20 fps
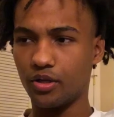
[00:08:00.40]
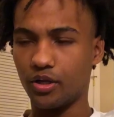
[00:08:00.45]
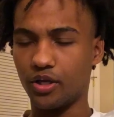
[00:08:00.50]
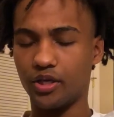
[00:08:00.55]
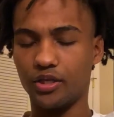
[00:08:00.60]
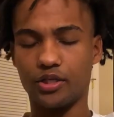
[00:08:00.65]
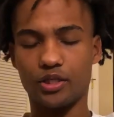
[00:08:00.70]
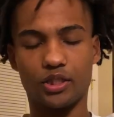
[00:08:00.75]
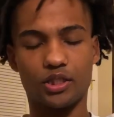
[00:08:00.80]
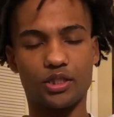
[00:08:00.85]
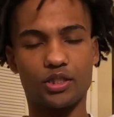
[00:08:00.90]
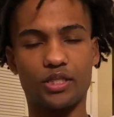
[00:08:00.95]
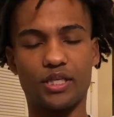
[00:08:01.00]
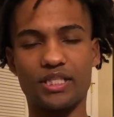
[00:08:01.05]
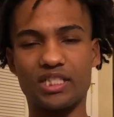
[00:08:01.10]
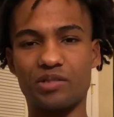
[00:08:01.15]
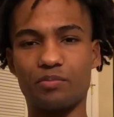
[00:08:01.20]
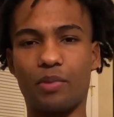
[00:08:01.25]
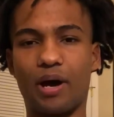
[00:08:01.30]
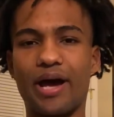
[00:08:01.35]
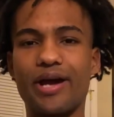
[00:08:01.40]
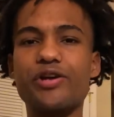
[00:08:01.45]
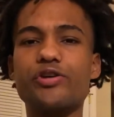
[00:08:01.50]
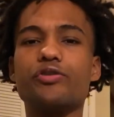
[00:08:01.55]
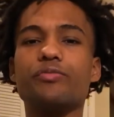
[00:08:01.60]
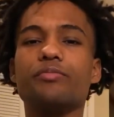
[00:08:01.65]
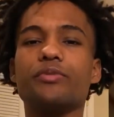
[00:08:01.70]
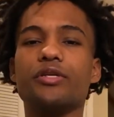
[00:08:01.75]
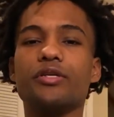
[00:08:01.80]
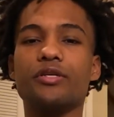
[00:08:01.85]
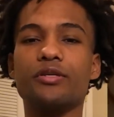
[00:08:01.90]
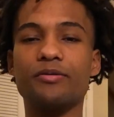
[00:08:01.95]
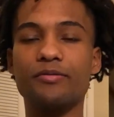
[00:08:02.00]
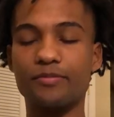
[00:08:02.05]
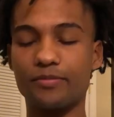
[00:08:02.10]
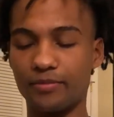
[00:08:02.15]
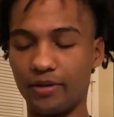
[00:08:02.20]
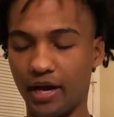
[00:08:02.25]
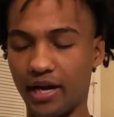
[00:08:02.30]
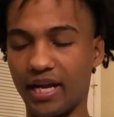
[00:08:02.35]
It just inspired me,
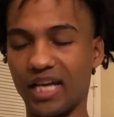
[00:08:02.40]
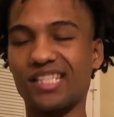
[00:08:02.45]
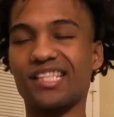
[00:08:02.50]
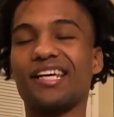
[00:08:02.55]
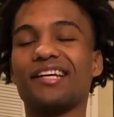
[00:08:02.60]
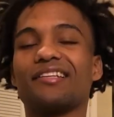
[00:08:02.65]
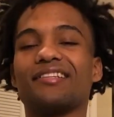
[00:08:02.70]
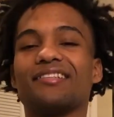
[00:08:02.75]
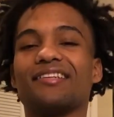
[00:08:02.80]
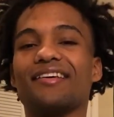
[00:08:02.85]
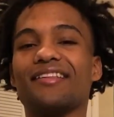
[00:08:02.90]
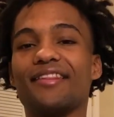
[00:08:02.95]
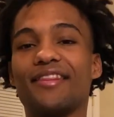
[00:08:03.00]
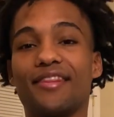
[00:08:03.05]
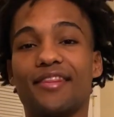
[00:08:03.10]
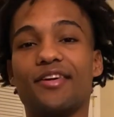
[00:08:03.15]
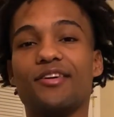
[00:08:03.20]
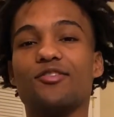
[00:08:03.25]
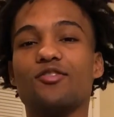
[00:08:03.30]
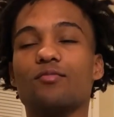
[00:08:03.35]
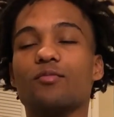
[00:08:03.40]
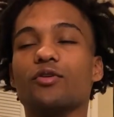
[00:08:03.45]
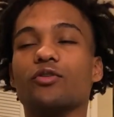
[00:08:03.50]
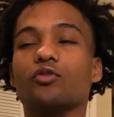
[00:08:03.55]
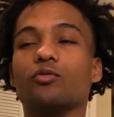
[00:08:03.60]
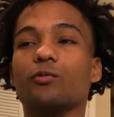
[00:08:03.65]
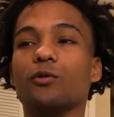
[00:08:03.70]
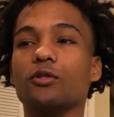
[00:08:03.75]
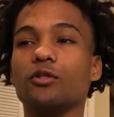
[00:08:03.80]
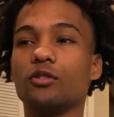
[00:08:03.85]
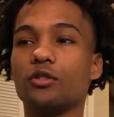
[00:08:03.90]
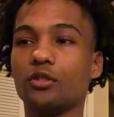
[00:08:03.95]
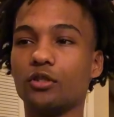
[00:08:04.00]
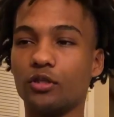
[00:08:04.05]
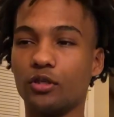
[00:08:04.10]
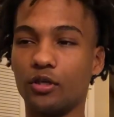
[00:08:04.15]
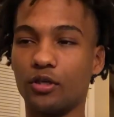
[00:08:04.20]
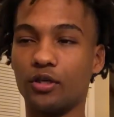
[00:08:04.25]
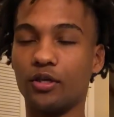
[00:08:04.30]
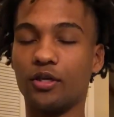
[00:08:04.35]
and I'd like to say thank you, Mr. Beast.
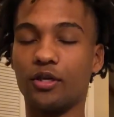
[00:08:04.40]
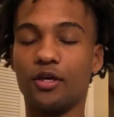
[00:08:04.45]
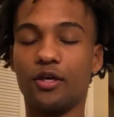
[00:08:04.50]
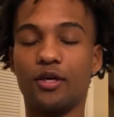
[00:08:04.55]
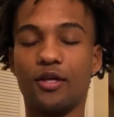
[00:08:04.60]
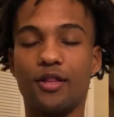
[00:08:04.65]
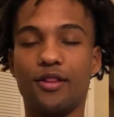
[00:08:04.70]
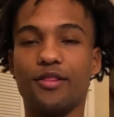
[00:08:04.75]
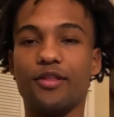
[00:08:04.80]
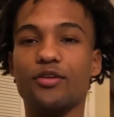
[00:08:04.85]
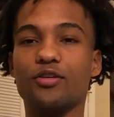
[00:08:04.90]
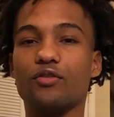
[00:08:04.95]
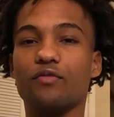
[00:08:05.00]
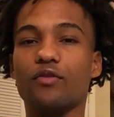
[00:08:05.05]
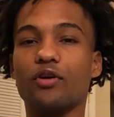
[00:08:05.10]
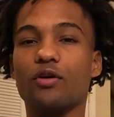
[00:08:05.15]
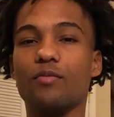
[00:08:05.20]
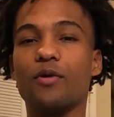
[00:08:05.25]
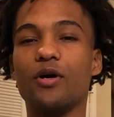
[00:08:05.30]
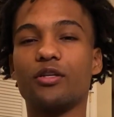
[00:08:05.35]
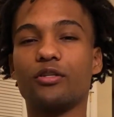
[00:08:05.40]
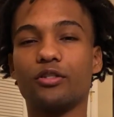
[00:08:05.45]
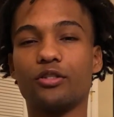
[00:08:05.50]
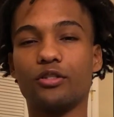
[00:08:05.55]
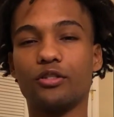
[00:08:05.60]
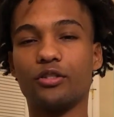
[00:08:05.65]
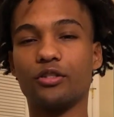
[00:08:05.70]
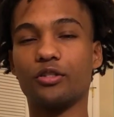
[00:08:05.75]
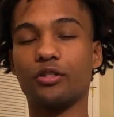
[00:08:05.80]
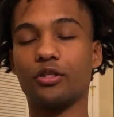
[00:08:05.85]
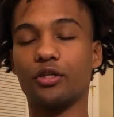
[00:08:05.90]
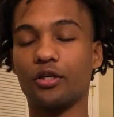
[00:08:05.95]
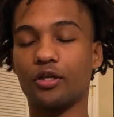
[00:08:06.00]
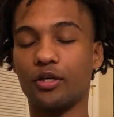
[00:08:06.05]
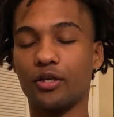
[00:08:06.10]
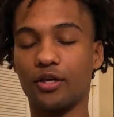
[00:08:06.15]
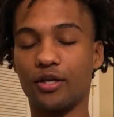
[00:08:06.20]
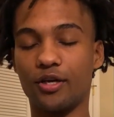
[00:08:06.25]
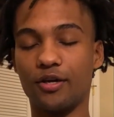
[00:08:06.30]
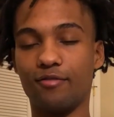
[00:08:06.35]
Thank you very much
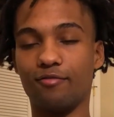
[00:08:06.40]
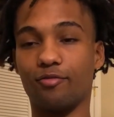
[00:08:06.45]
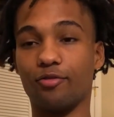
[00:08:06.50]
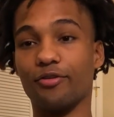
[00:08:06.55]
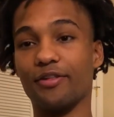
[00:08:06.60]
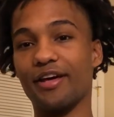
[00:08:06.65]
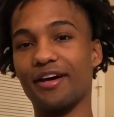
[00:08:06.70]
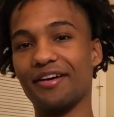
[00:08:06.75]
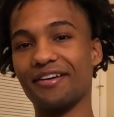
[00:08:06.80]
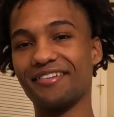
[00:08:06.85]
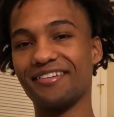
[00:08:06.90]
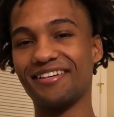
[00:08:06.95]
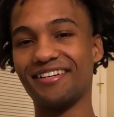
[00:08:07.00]
for that.